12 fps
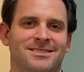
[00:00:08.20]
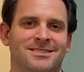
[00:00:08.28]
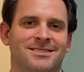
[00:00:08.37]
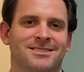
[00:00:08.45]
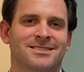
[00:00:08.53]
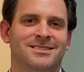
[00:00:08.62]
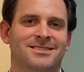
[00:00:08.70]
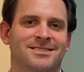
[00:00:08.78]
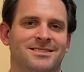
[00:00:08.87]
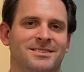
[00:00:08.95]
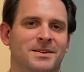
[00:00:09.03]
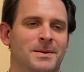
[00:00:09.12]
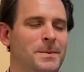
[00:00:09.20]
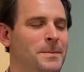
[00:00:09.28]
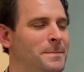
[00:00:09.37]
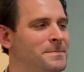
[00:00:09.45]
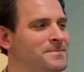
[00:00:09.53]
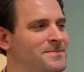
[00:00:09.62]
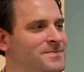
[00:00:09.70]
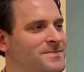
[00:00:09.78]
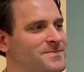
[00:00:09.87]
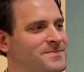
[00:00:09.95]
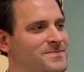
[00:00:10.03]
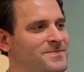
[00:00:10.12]

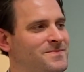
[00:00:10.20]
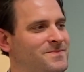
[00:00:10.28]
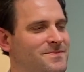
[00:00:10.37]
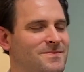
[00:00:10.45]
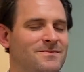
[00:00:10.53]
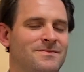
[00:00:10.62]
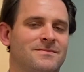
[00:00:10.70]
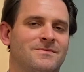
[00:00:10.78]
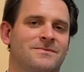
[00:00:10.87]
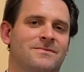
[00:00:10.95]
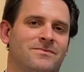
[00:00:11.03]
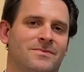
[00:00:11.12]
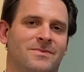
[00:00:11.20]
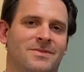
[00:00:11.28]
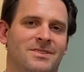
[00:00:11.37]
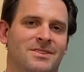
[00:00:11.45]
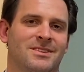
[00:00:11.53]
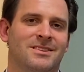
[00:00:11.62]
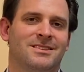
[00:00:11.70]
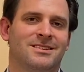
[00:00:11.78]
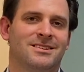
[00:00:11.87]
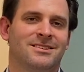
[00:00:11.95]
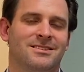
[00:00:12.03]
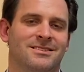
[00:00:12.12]
(not speaking)